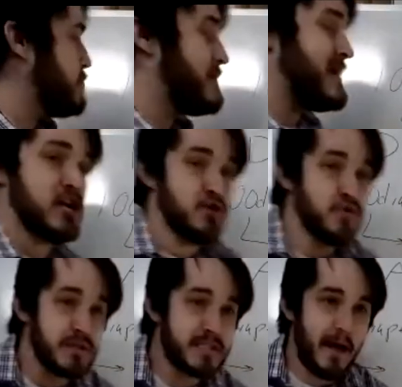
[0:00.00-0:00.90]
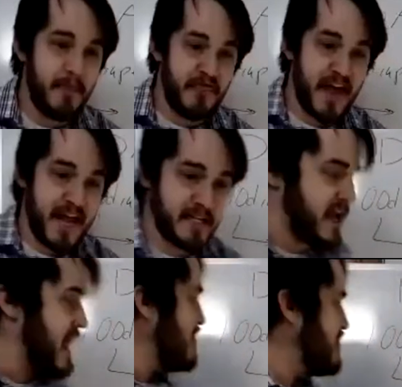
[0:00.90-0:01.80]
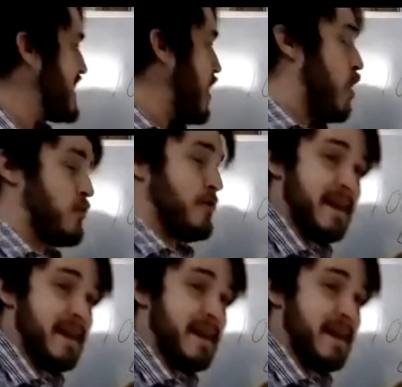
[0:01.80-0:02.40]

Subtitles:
are being used on things that are